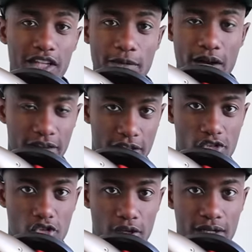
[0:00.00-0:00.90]
thing about this
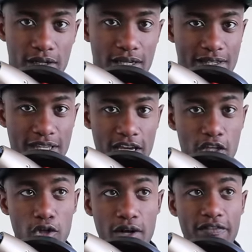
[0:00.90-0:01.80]
trend is that
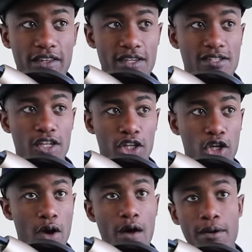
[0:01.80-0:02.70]
you don't have to necessarily
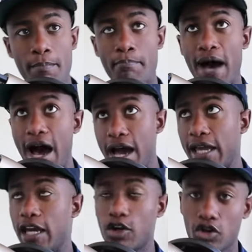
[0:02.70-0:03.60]
go out and
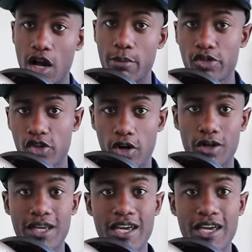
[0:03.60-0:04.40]
buy a cropped shirt.